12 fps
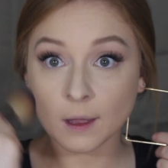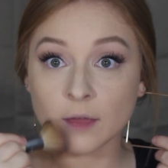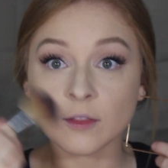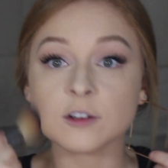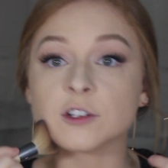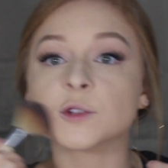
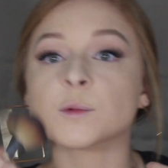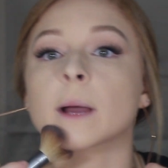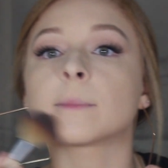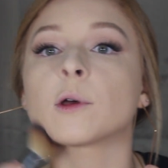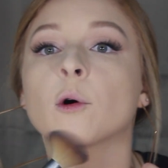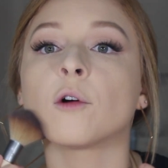and then just
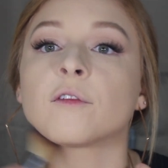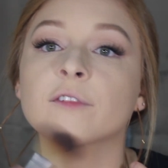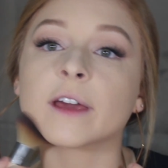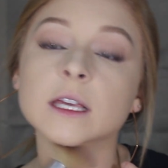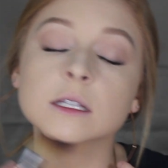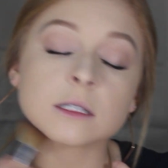wipe the whole
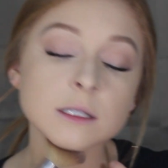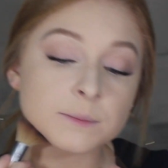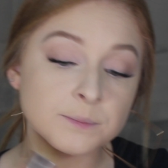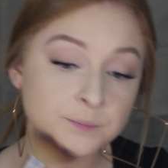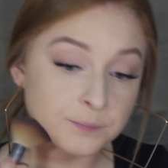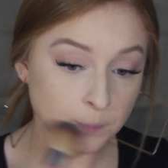face.
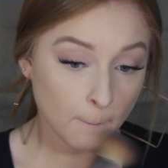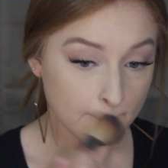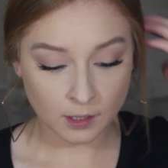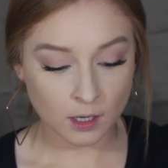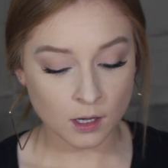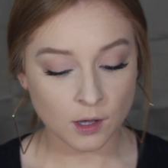
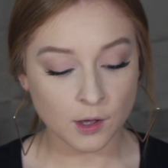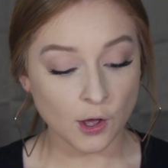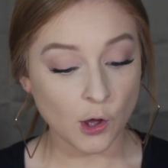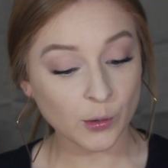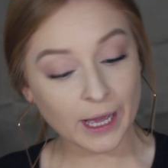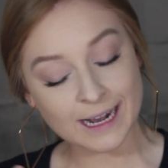
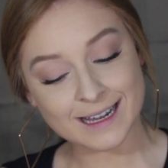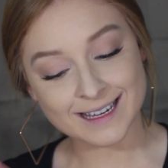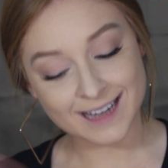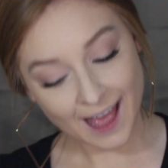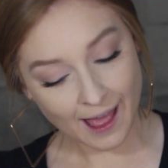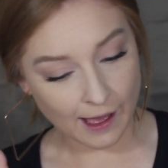Okay,
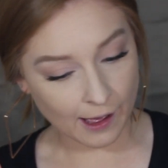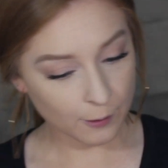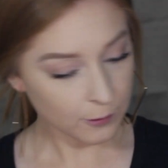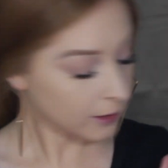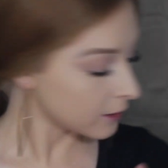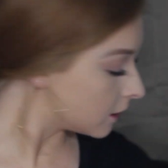now